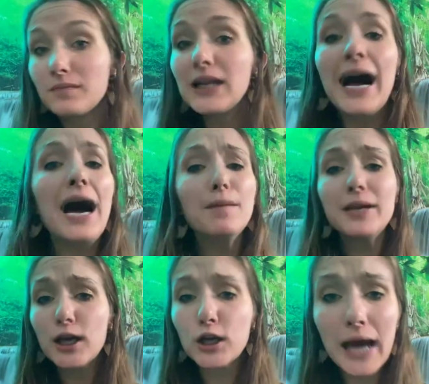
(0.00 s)
I'm
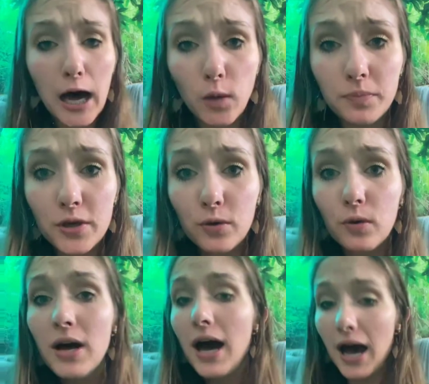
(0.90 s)
here to help
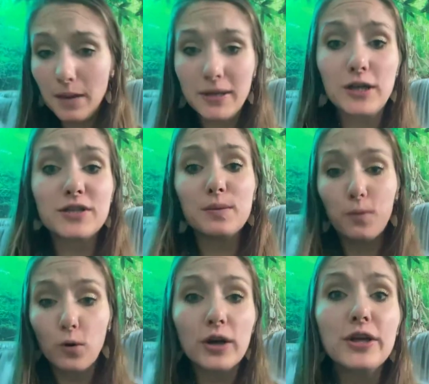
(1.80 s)
you. I'm here to
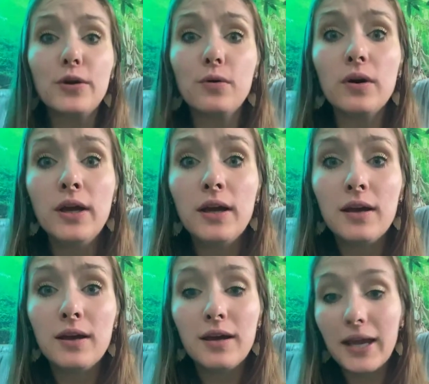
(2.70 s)
support you
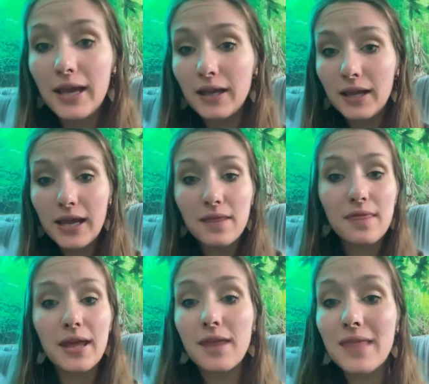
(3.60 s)
in
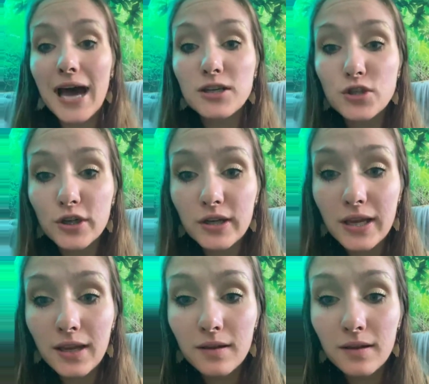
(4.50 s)
that journey.